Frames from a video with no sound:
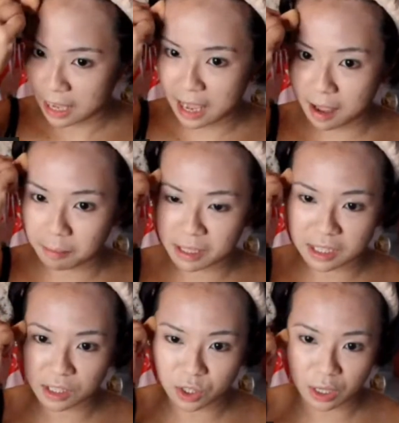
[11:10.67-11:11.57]
and
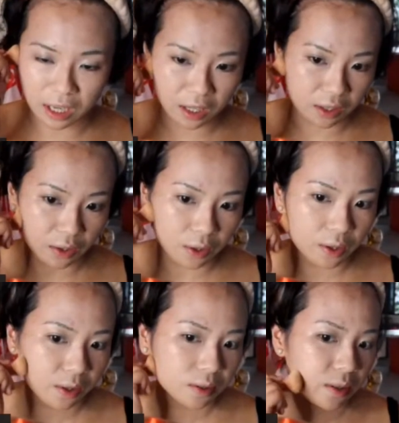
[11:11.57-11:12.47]
mix it
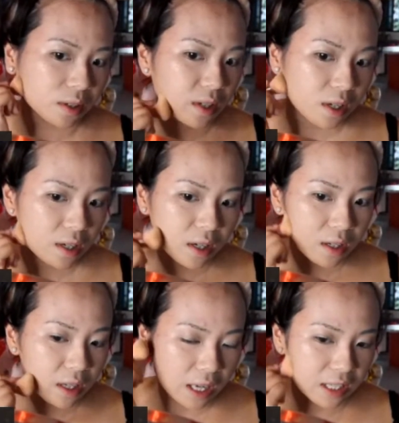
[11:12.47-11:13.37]
together.
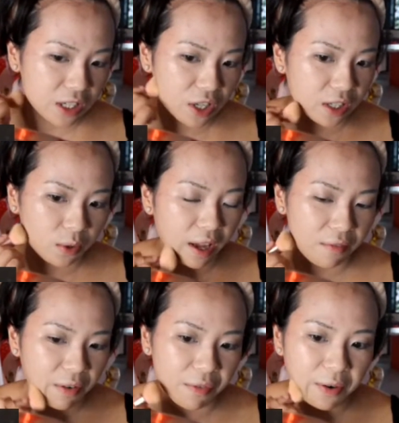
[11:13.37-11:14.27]
Okay, such that you don't
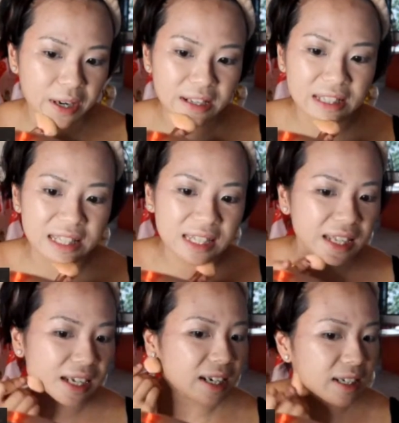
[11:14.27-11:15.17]
have a very
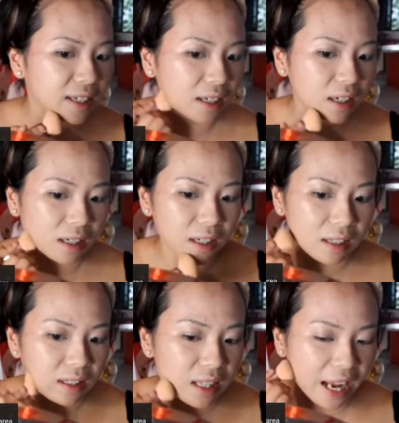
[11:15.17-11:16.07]
distinct
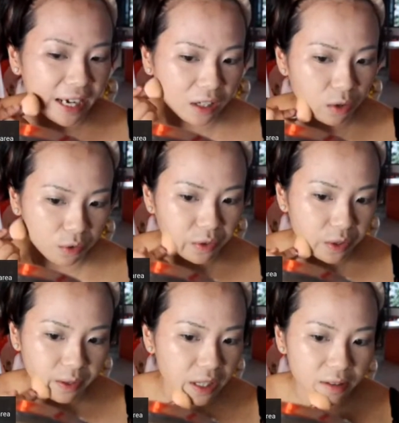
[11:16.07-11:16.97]
line
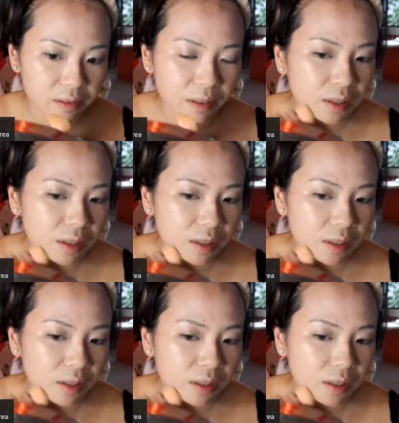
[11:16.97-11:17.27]
over it.